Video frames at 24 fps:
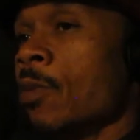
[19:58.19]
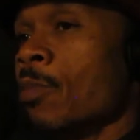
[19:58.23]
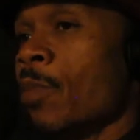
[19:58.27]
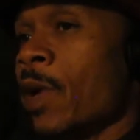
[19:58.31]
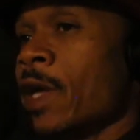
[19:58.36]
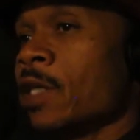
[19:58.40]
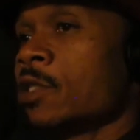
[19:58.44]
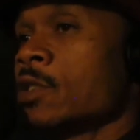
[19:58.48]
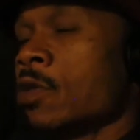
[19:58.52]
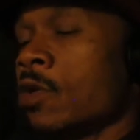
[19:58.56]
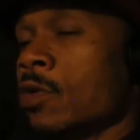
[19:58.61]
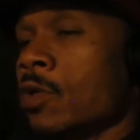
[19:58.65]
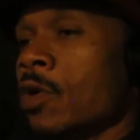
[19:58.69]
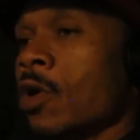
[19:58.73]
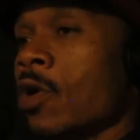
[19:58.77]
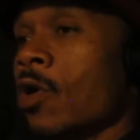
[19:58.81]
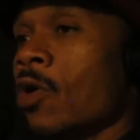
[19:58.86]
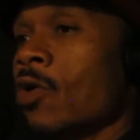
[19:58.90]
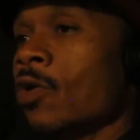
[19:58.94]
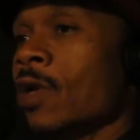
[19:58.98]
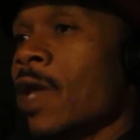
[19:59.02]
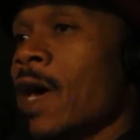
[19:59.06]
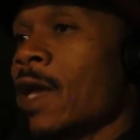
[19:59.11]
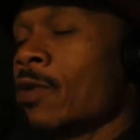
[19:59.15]
based on a
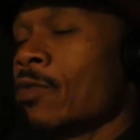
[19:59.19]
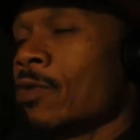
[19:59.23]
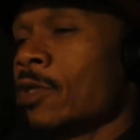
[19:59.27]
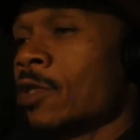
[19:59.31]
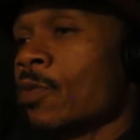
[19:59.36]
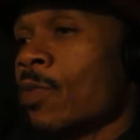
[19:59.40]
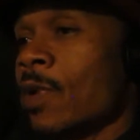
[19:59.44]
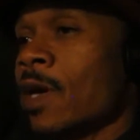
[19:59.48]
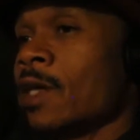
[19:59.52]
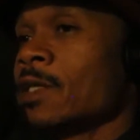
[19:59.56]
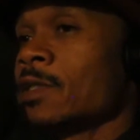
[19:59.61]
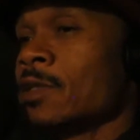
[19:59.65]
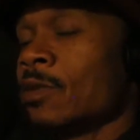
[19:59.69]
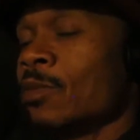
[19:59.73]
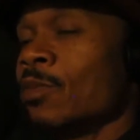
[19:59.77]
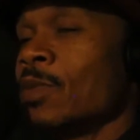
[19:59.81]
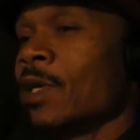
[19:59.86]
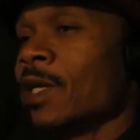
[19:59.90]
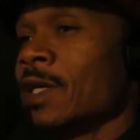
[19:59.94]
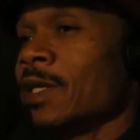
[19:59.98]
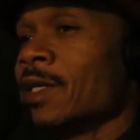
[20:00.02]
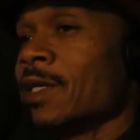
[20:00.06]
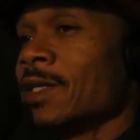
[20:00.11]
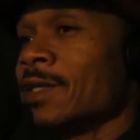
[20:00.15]
whole lot of
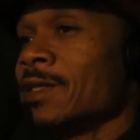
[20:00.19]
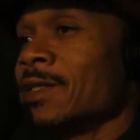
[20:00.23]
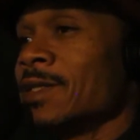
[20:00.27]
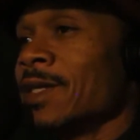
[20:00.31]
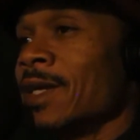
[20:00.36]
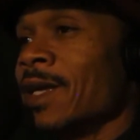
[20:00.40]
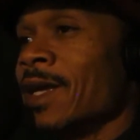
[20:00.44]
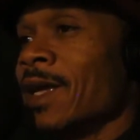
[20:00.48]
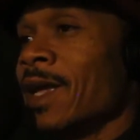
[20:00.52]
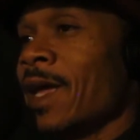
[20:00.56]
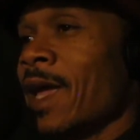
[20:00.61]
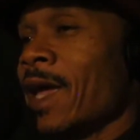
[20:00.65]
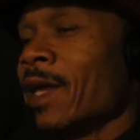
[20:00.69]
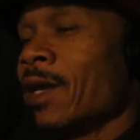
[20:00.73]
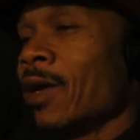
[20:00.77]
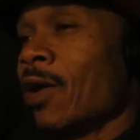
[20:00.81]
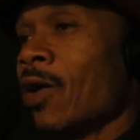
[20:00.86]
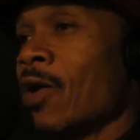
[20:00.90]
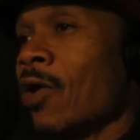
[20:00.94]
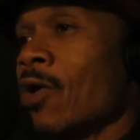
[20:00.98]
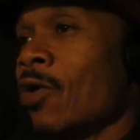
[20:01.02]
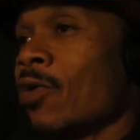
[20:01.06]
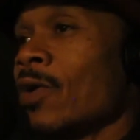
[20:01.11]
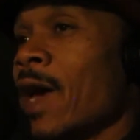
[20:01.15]
responsibilities and a
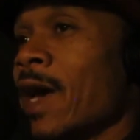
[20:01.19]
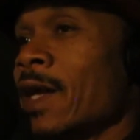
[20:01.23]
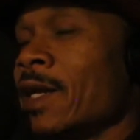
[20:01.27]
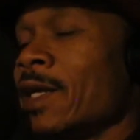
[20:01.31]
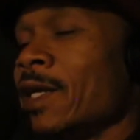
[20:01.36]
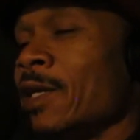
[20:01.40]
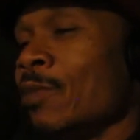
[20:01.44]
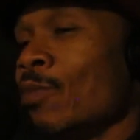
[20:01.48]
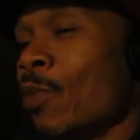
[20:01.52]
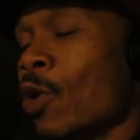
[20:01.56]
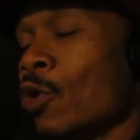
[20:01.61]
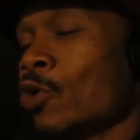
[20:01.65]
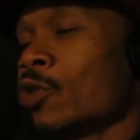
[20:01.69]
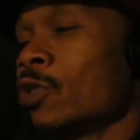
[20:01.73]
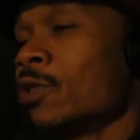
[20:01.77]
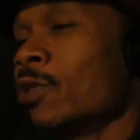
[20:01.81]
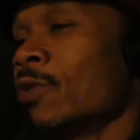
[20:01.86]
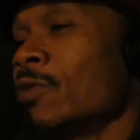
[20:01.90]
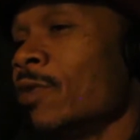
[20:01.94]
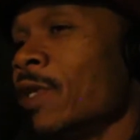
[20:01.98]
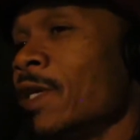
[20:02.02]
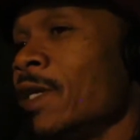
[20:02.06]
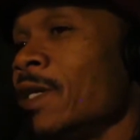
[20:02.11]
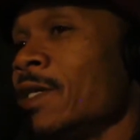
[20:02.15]
whole lot of
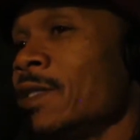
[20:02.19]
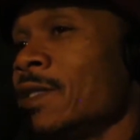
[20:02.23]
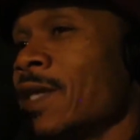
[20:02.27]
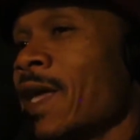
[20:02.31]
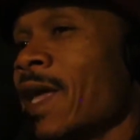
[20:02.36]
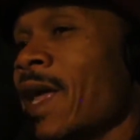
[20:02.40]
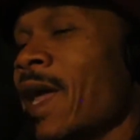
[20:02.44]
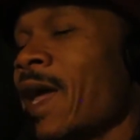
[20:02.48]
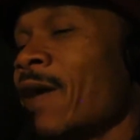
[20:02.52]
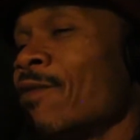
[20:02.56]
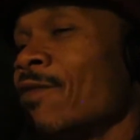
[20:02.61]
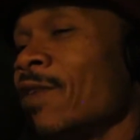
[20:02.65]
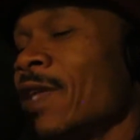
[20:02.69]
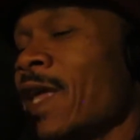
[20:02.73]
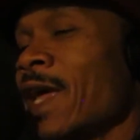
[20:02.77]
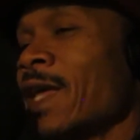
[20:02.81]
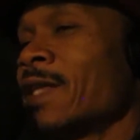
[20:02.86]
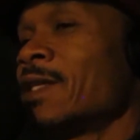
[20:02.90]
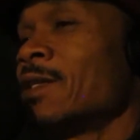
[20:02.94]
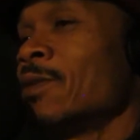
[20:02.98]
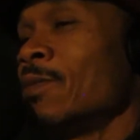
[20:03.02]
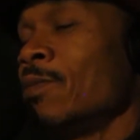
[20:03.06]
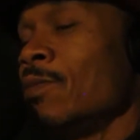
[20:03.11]
emotional needs that have yet to